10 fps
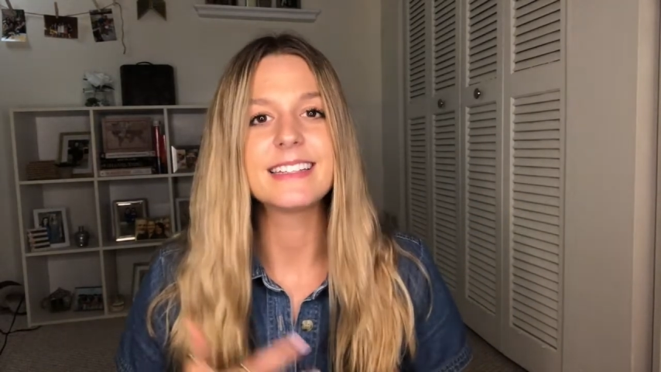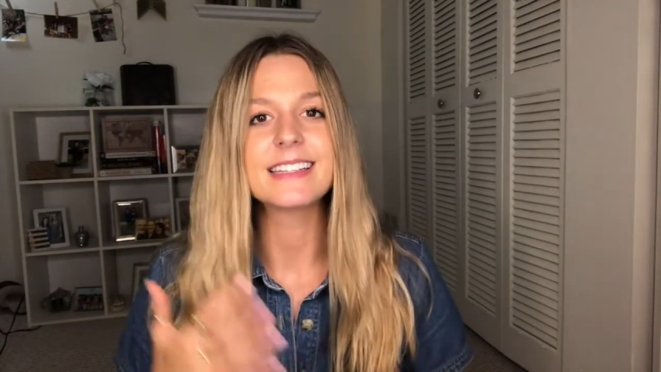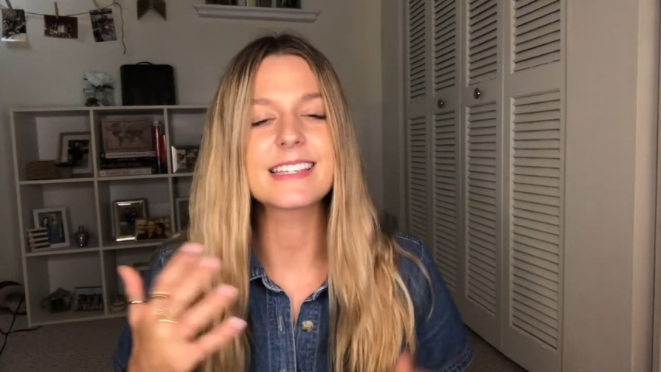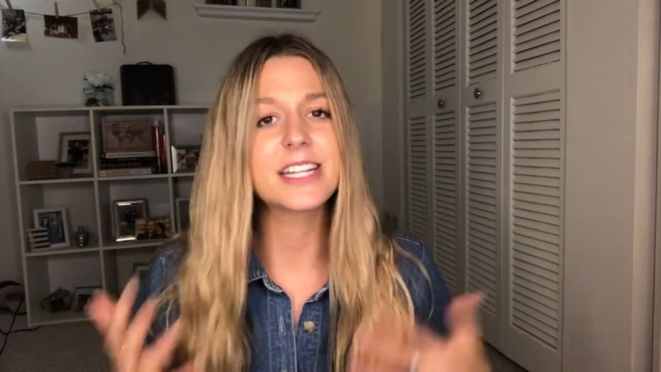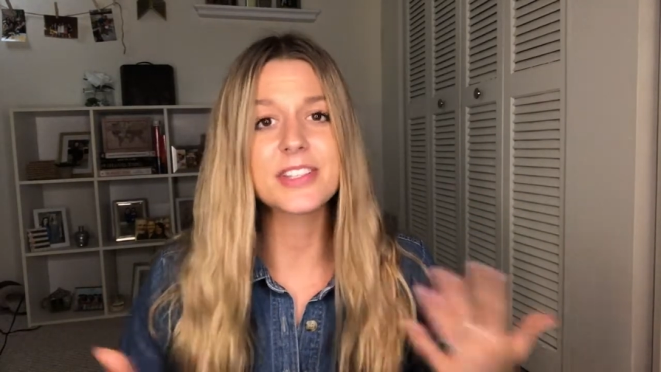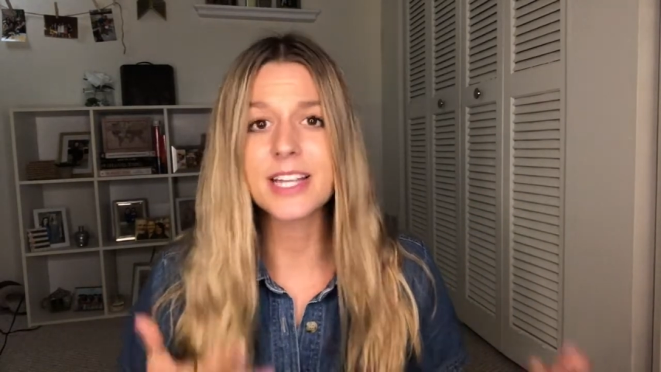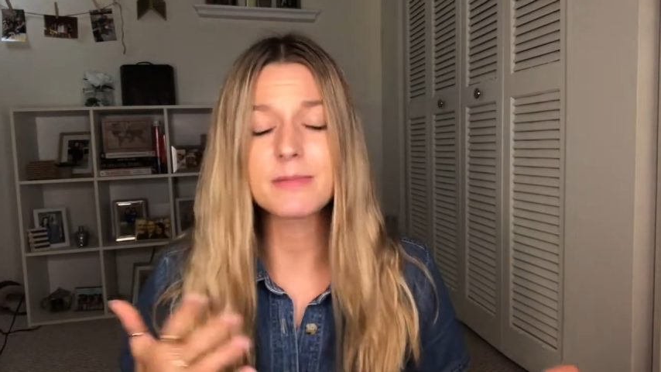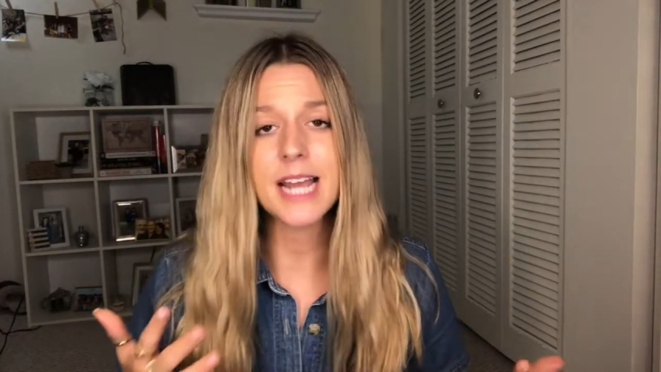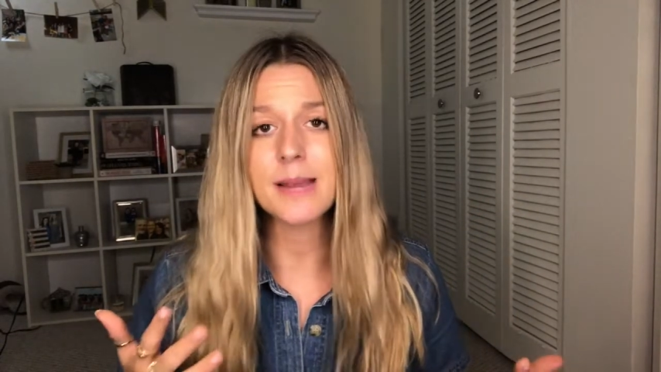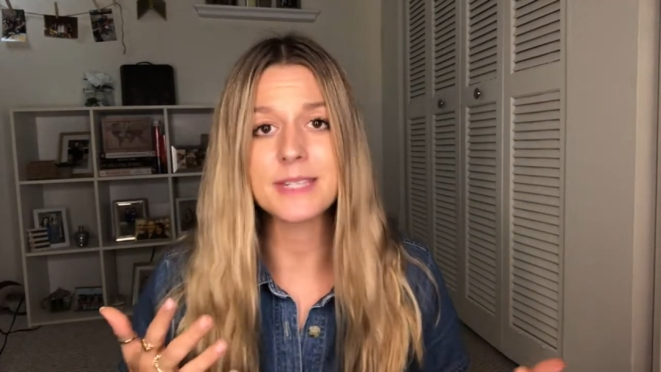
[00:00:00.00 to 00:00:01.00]
still
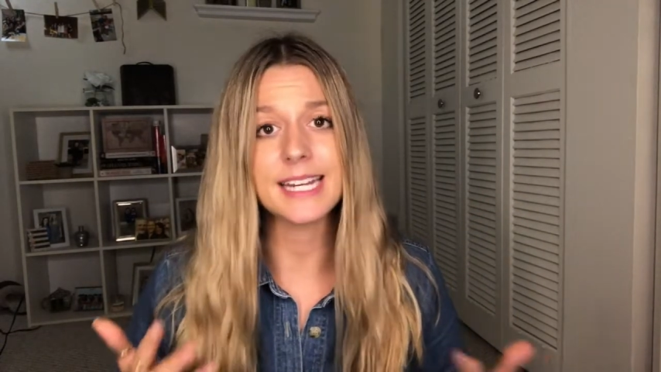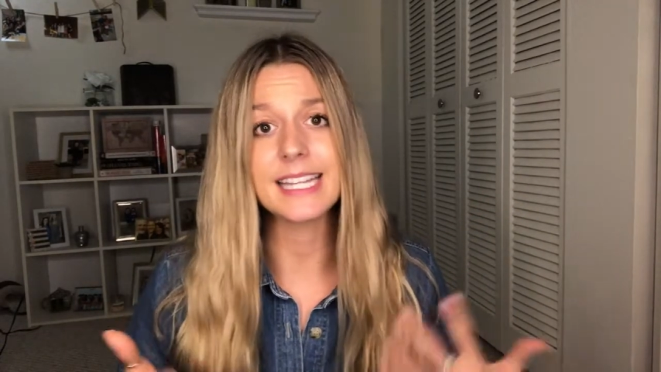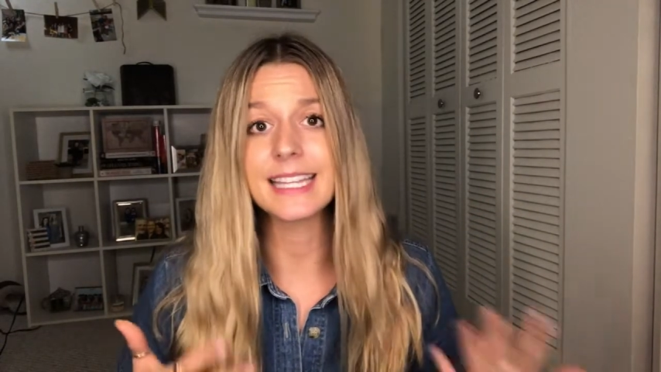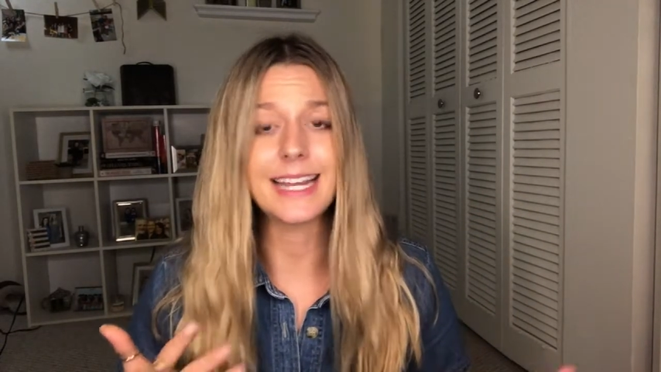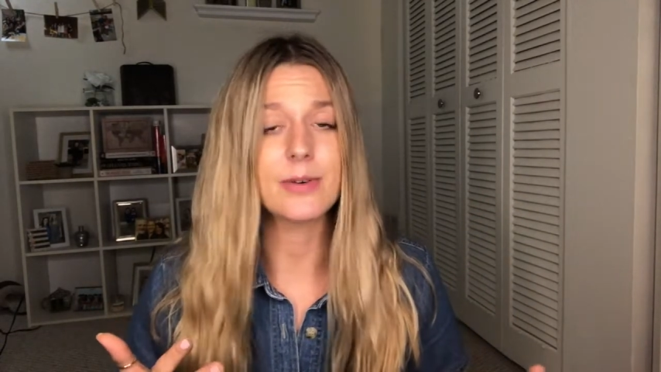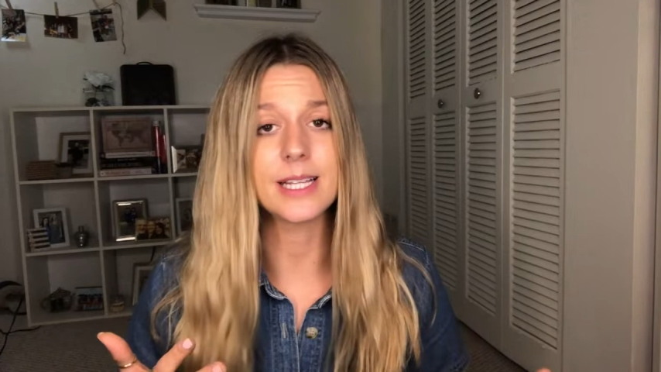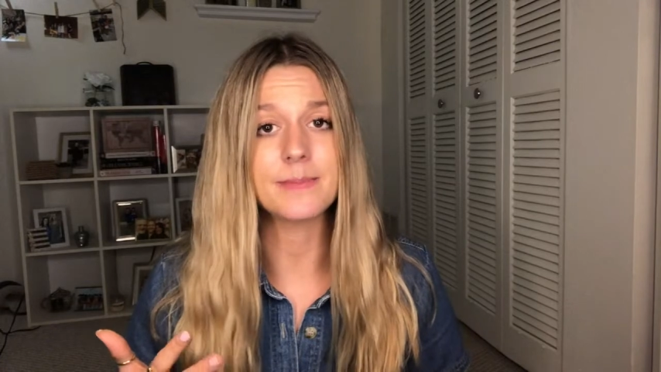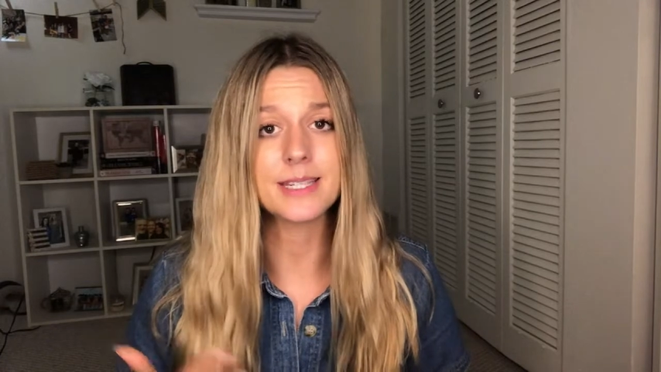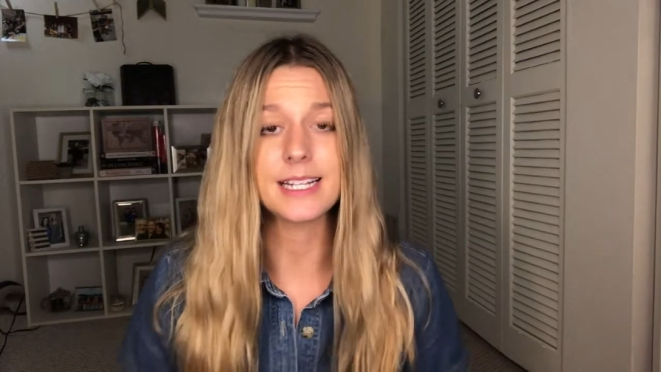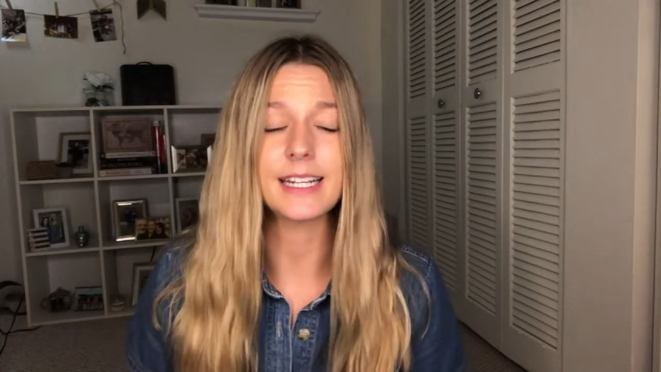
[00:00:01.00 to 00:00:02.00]
sometimes eating late while
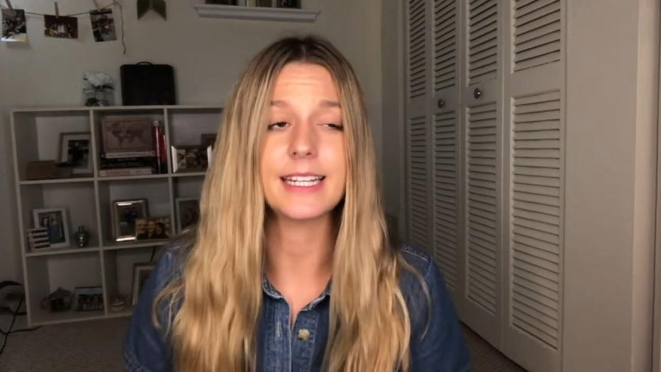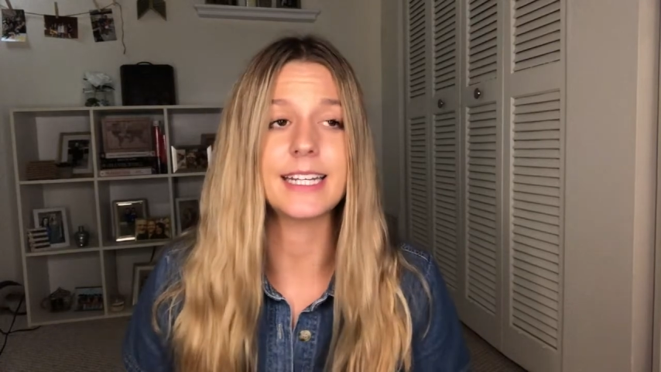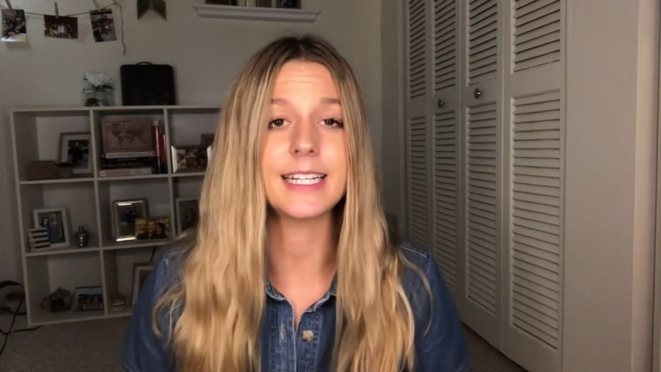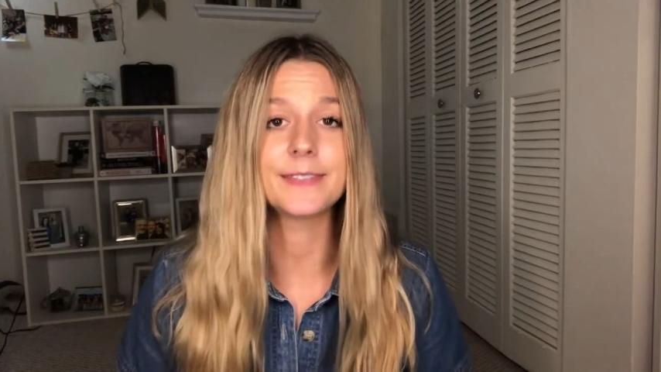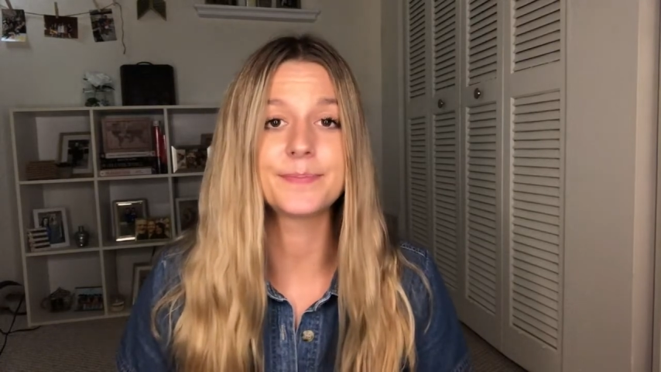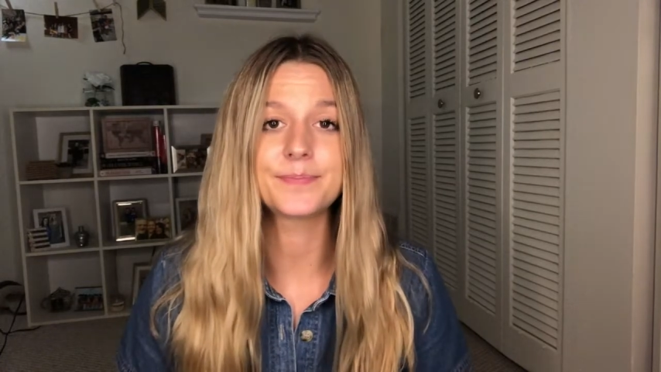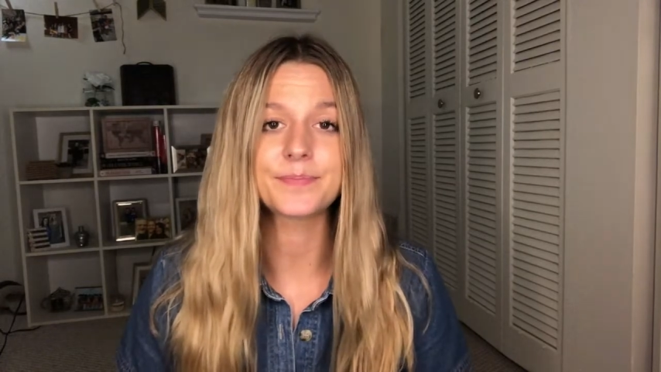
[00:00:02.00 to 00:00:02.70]
I'm studying,